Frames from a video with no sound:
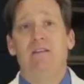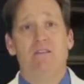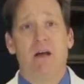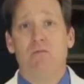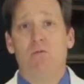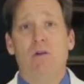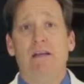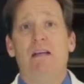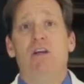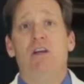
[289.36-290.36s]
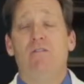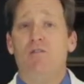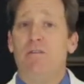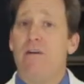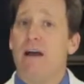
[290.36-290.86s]
And subsequently, if
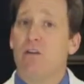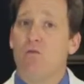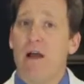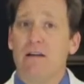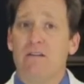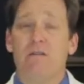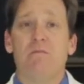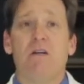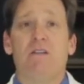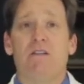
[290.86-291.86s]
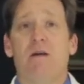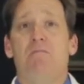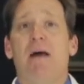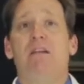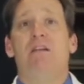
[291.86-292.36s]
you affect the rectum,
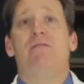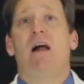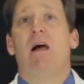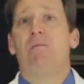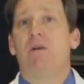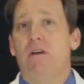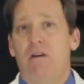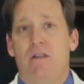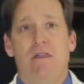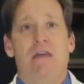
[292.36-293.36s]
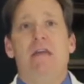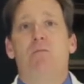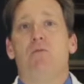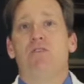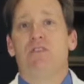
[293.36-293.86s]
some men develop
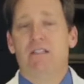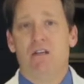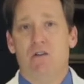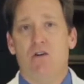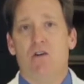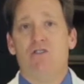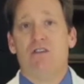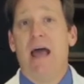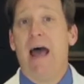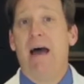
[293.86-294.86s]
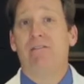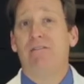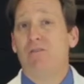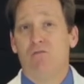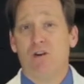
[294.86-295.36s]
the persistent urge to have
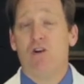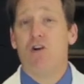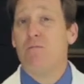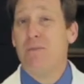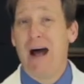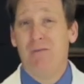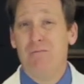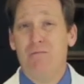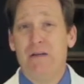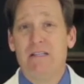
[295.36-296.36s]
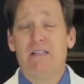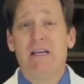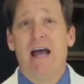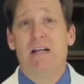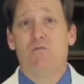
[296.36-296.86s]
recurrent bowel movements,
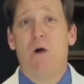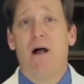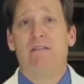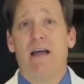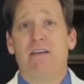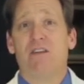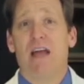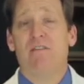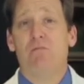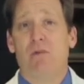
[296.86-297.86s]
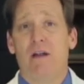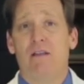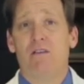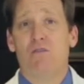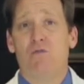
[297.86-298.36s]
as well as actually having blood
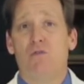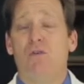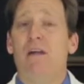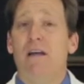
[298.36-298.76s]
in the stool,